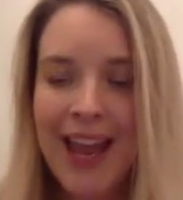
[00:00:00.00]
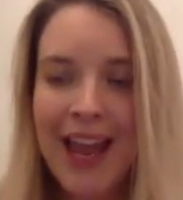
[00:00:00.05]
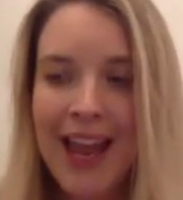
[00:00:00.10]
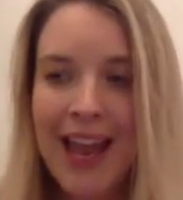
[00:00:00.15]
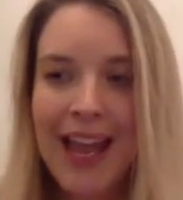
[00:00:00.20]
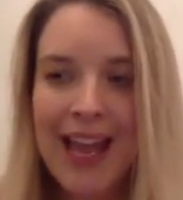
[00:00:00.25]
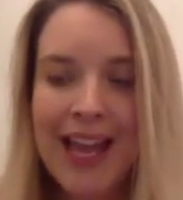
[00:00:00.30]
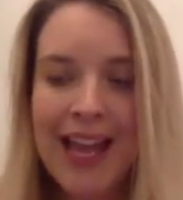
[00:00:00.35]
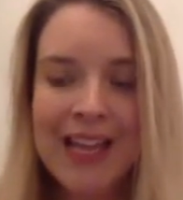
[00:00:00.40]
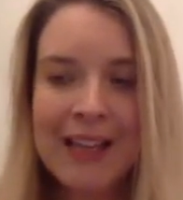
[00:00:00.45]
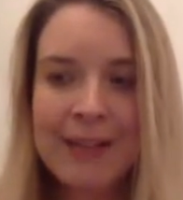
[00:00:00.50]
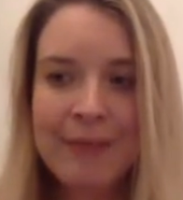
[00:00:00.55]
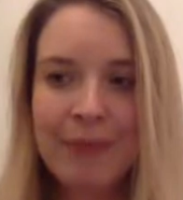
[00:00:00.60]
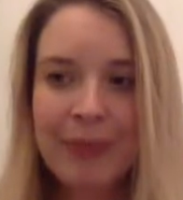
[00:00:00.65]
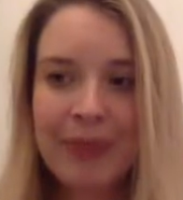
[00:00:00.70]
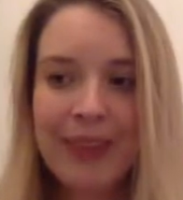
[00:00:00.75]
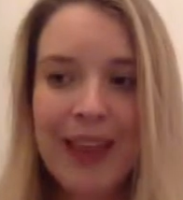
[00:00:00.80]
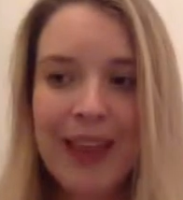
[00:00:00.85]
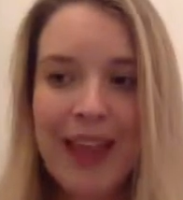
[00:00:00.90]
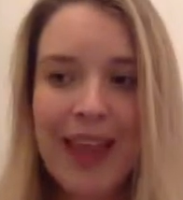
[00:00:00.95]

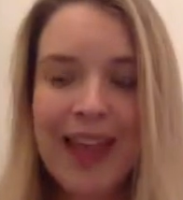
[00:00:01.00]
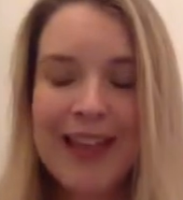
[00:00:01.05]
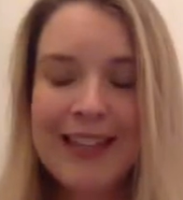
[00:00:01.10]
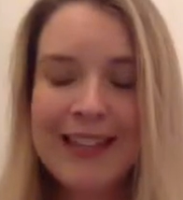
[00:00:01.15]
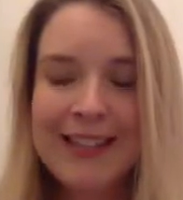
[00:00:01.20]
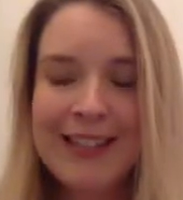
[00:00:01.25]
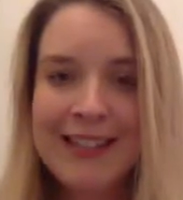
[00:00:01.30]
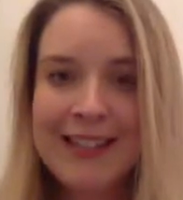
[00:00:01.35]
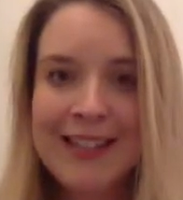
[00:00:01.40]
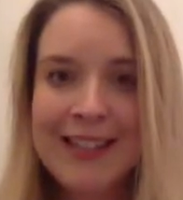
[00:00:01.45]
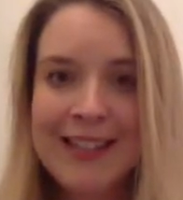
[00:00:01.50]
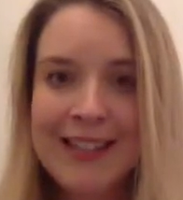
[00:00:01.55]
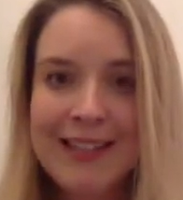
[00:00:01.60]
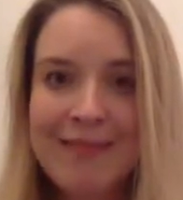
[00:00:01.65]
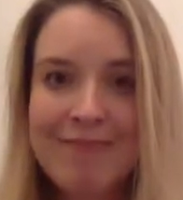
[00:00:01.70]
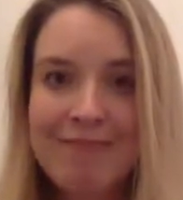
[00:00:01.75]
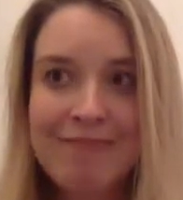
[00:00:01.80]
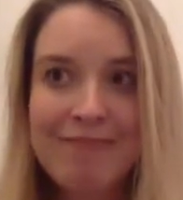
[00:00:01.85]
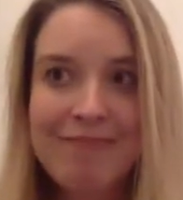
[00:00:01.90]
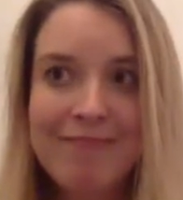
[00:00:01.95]
And
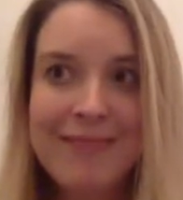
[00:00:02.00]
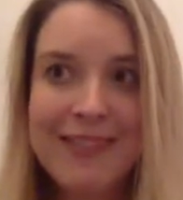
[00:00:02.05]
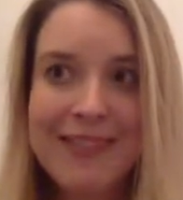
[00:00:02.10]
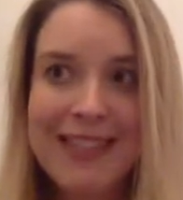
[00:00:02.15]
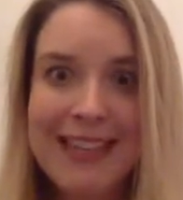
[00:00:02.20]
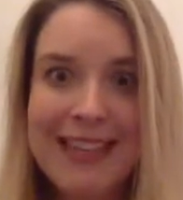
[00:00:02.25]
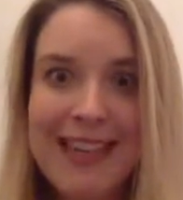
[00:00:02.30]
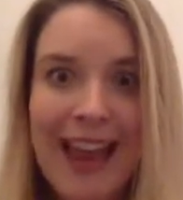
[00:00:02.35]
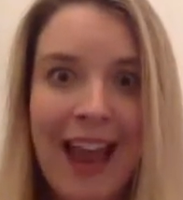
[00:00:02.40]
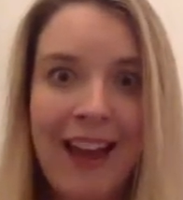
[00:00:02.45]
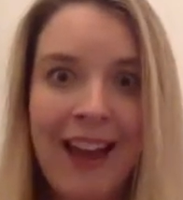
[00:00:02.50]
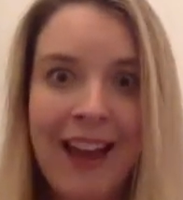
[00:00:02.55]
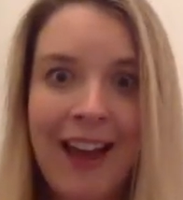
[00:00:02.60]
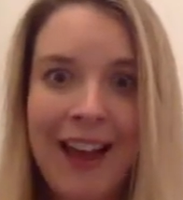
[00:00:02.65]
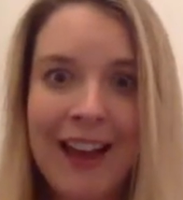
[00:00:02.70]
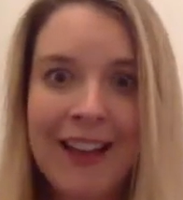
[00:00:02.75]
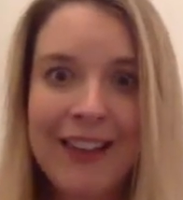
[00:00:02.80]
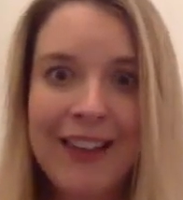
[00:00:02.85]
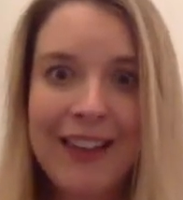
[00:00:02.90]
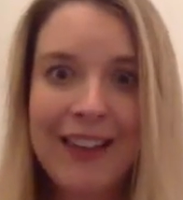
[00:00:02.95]
yeah,
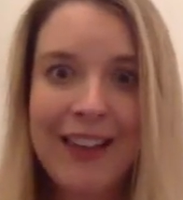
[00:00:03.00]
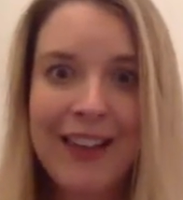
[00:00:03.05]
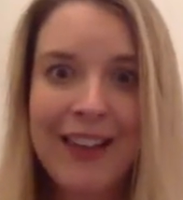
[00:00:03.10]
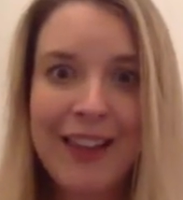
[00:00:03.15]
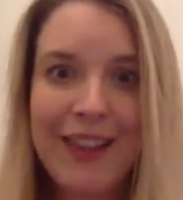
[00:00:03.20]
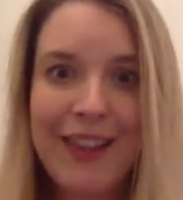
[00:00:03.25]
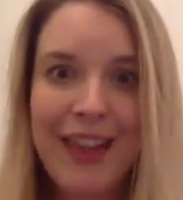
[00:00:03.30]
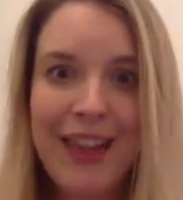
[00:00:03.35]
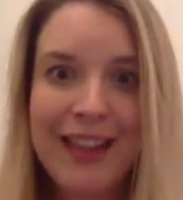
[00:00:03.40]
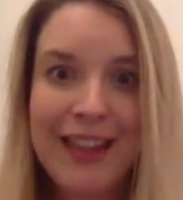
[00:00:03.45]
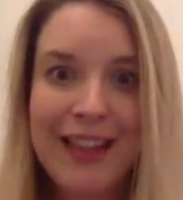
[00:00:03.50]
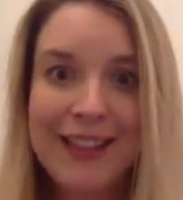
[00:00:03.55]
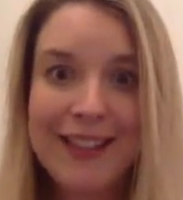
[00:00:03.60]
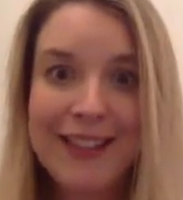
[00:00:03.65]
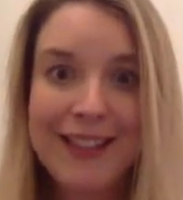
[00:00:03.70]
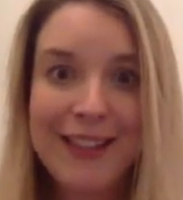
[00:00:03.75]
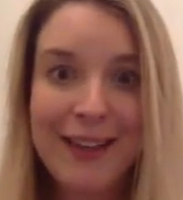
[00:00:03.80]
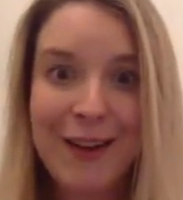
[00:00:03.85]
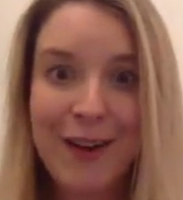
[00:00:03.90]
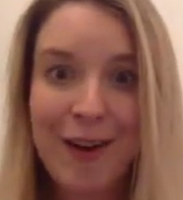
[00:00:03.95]

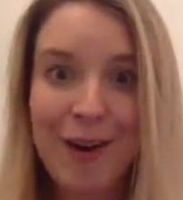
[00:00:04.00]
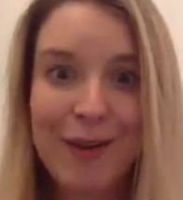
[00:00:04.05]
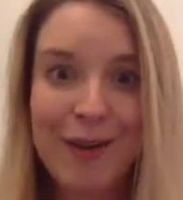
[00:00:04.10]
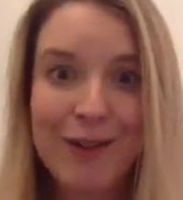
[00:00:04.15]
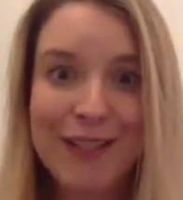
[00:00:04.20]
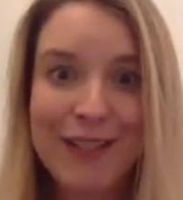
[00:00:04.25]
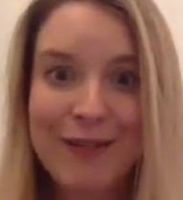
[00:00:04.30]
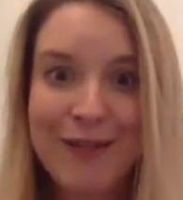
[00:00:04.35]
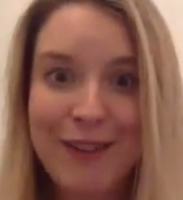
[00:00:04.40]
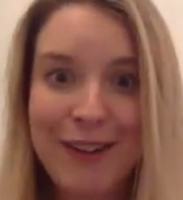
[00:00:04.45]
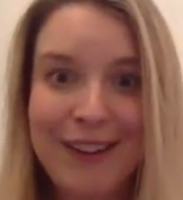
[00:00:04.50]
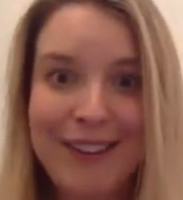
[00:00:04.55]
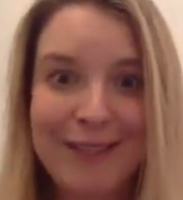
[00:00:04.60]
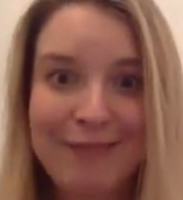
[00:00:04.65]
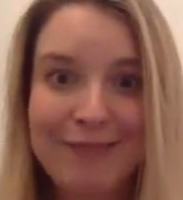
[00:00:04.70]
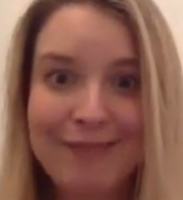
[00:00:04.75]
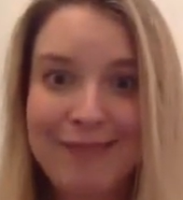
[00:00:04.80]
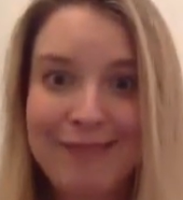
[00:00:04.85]
that's a whole different